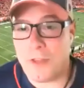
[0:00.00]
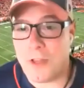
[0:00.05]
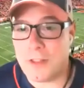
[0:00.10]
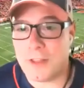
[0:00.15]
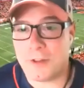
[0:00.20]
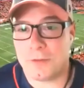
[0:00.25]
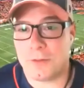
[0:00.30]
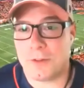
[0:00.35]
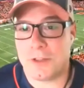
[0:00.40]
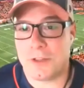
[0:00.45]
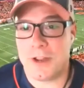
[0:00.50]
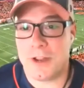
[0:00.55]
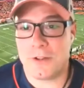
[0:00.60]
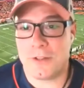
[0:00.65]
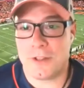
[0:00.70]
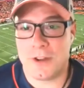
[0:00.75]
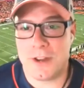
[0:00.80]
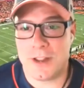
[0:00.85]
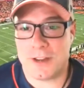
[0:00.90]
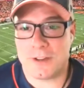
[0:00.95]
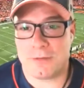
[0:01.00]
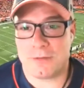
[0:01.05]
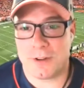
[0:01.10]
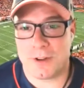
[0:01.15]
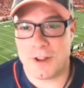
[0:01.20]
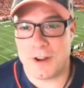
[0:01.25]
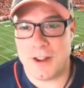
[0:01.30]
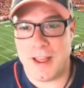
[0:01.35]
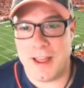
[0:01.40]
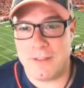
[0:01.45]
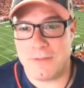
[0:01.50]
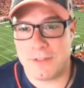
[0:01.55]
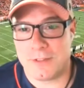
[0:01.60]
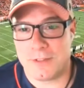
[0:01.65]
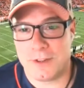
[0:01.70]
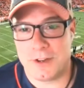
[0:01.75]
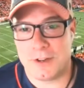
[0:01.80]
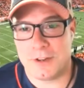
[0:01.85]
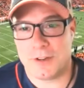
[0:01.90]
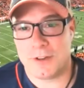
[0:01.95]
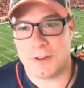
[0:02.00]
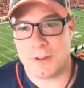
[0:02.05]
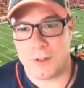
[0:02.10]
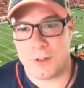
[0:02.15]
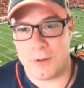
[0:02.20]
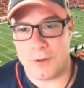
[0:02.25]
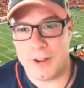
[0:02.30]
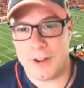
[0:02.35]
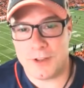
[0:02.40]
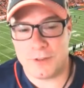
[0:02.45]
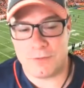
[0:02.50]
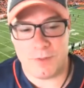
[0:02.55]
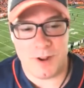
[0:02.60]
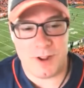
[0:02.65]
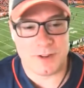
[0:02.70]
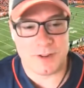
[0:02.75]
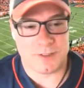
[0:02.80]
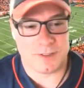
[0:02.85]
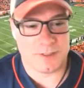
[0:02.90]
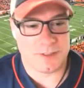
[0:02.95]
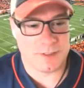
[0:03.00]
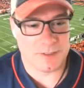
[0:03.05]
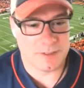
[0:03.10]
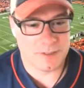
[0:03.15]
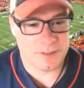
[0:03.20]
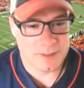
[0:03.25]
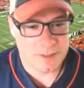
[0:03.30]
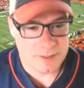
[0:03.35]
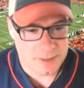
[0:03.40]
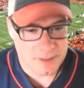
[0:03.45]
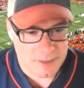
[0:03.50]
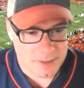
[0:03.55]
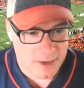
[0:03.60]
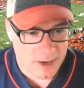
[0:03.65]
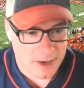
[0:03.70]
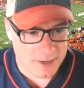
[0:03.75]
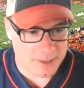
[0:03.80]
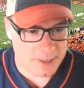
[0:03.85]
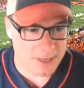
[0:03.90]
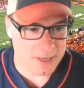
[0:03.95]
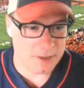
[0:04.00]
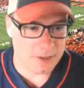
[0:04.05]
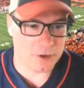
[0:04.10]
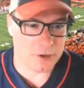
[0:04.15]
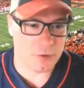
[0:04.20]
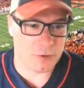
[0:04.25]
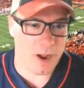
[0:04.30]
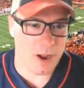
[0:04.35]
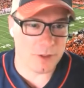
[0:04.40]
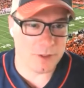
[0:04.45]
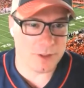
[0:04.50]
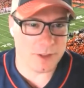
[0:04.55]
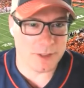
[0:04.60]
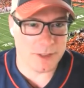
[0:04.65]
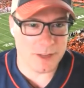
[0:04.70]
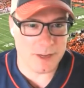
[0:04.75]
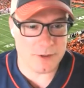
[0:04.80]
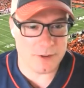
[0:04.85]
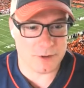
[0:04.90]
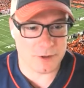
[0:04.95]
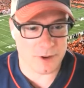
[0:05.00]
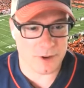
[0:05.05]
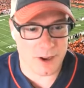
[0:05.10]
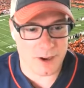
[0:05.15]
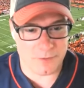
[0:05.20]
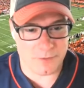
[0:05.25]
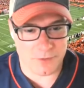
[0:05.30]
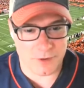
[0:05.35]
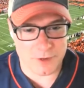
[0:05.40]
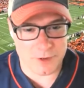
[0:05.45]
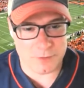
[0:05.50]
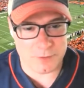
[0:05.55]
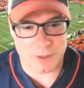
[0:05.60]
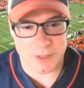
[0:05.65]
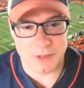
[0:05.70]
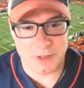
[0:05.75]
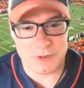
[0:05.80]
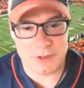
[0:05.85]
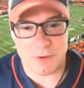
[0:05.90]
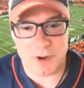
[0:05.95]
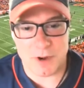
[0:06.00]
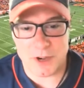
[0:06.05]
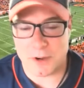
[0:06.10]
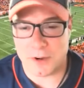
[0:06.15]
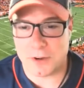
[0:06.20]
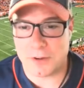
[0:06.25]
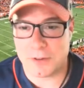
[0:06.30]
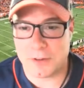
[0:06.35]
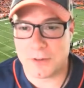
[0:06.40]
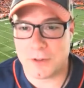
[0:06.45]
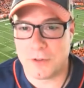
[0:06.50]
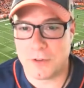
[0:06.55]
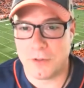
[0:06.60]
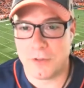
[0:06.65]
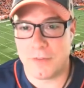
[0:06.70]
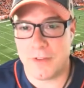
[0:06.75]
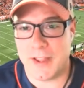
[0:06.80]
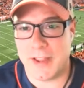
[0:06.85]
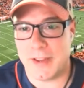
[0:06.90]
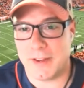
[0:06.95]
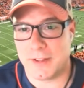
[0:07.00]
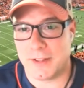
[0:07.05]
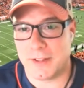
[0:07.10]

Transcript: this was the year the Knicks were going to have a glorious run. I see they're 12th in the Eastern Conference with a losing record, 2 of 8.